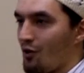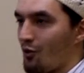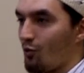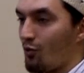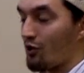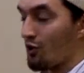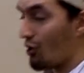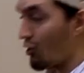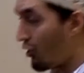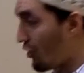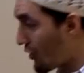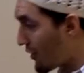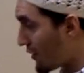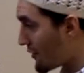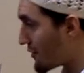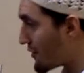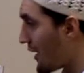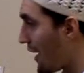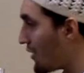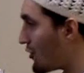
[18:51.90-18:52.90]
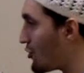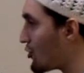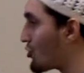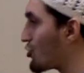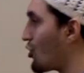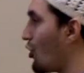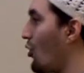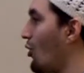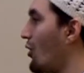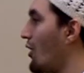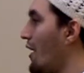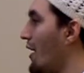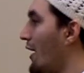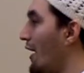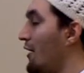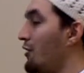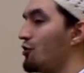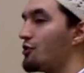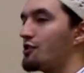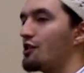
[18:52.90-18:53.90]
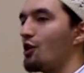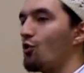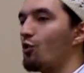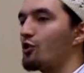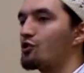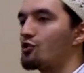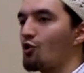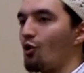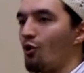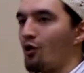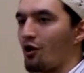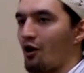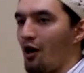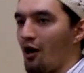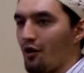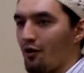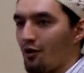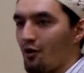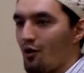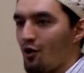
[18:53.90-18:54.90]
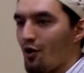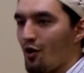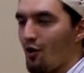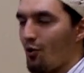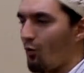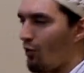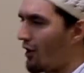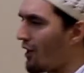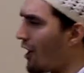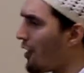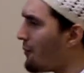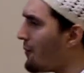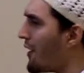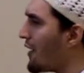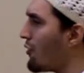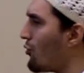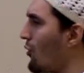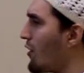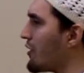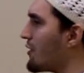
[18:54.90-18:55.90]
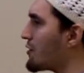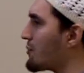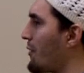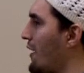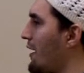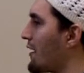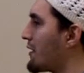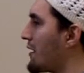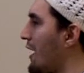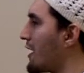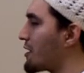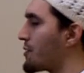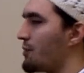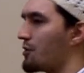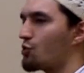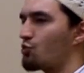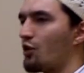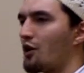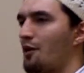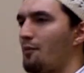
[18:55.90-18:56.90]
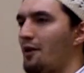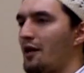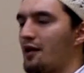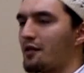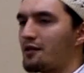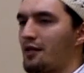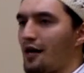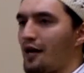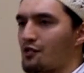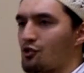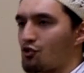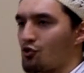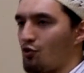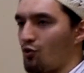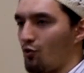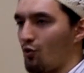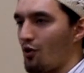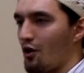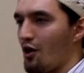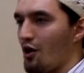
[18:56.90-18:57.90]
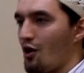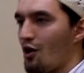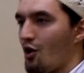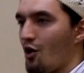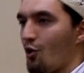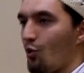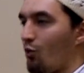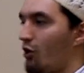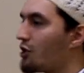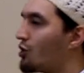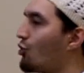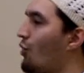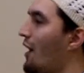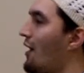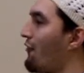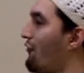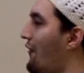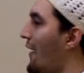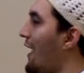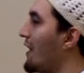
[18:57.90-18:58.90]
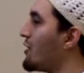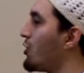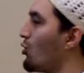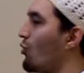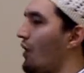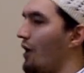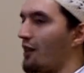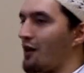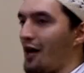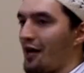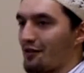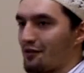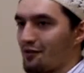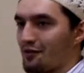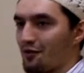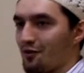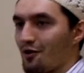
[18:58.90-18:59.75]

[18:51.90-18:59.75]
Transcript: Where you look inside your soul and you see what's going on. What are my, what is my attachments? What am I attached to? What do I value a lot?